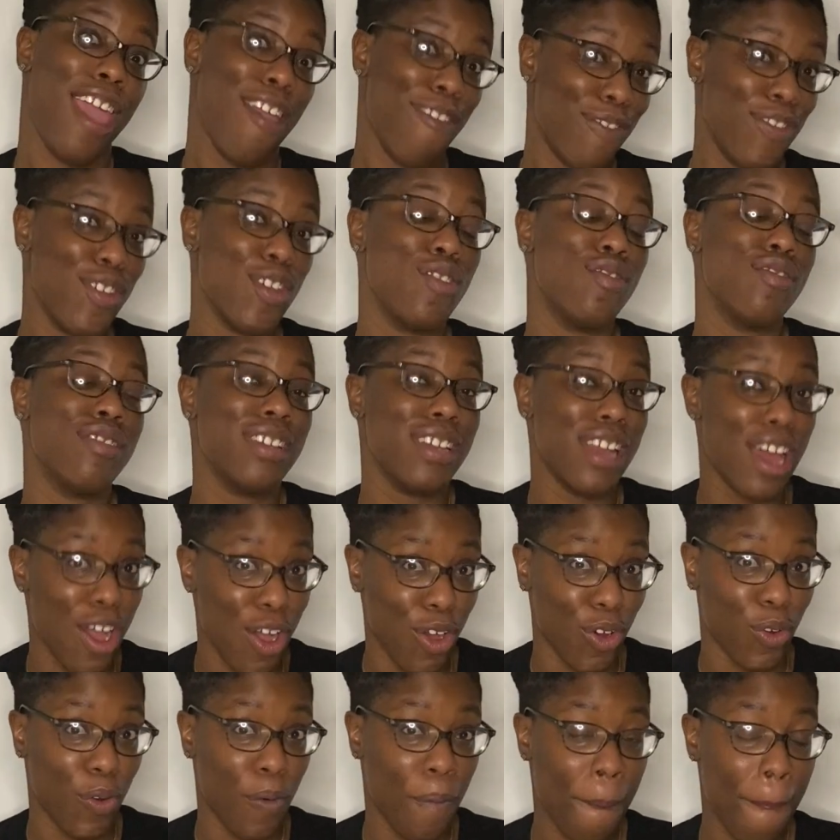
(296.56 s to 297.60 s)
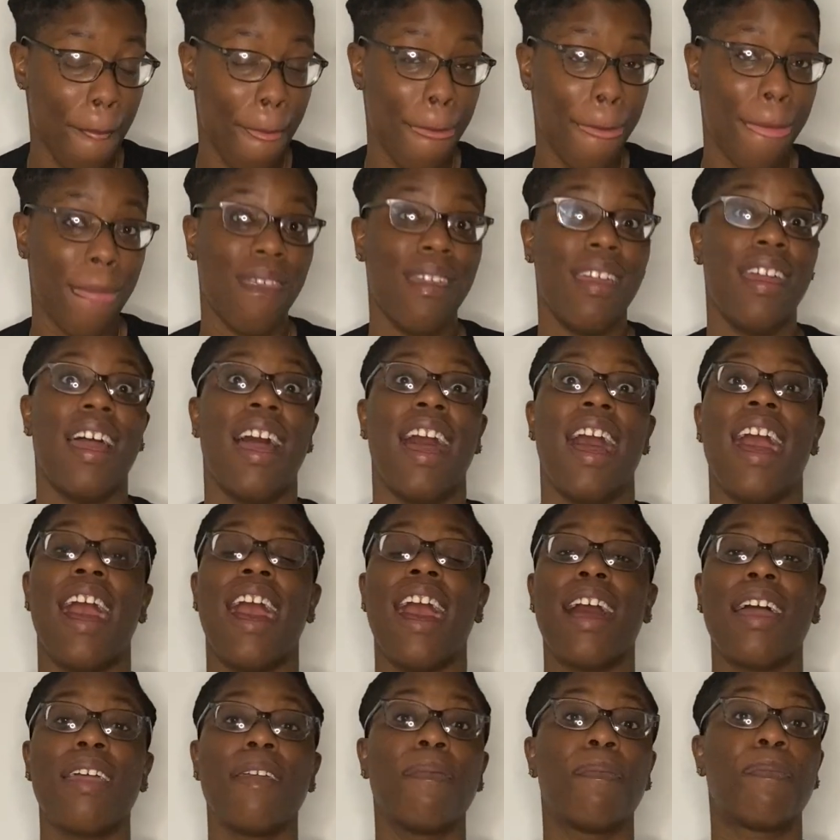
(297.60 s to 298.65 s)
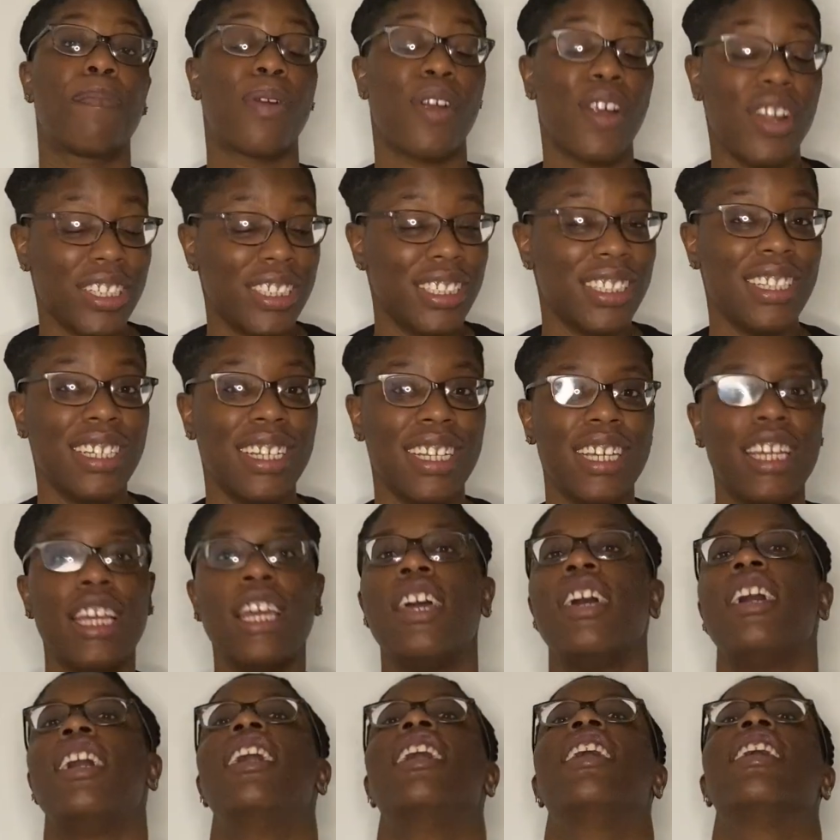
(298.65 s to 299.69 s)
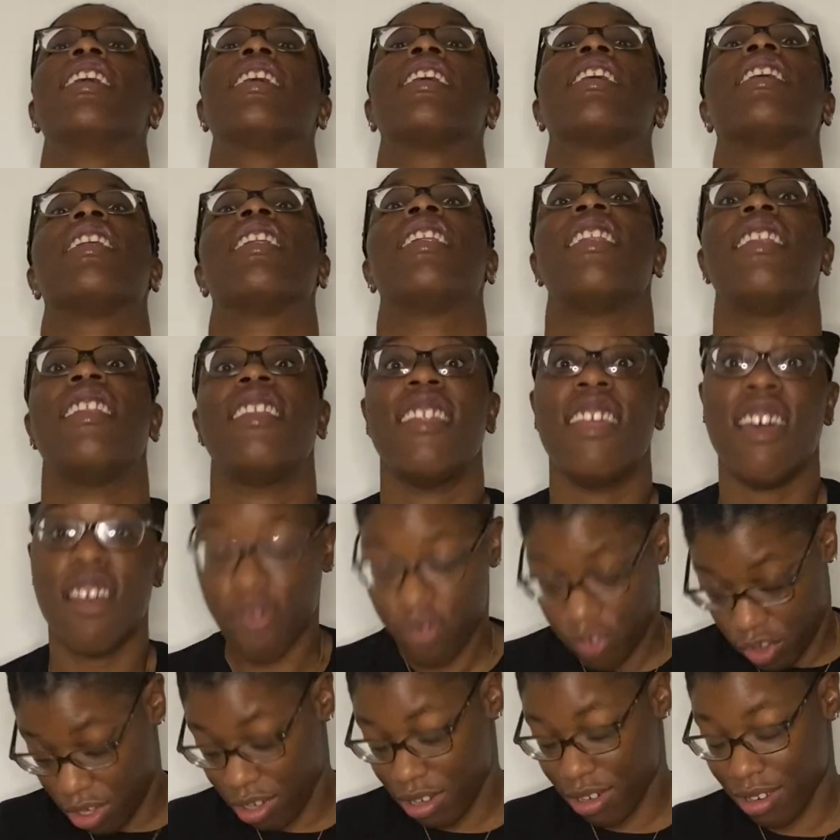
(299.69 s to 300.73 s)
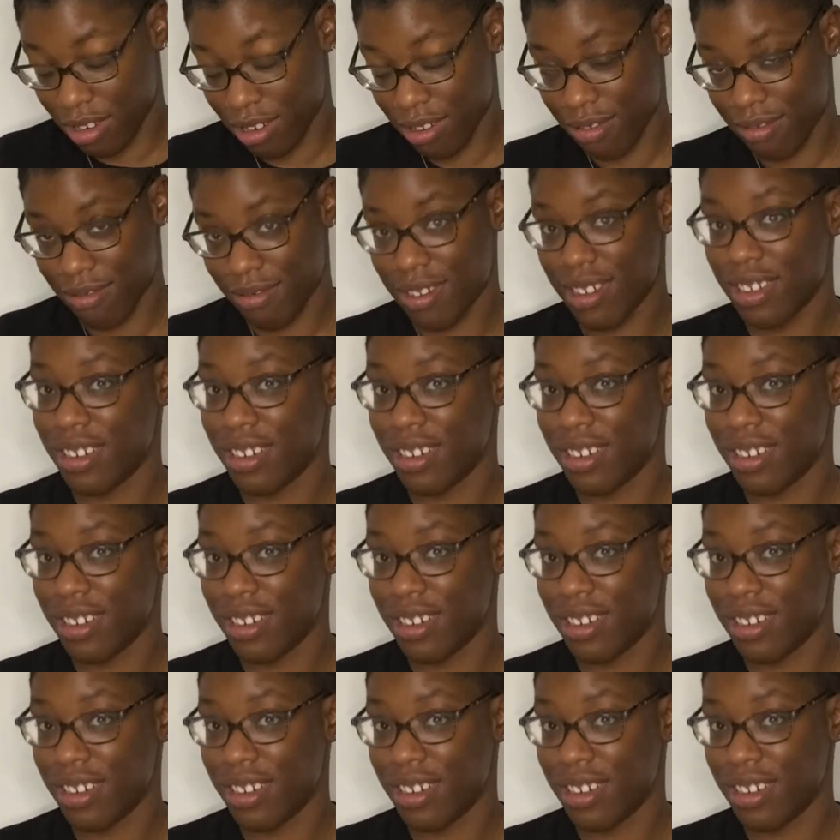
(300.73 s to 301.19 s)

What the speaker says: you know, I personally could never do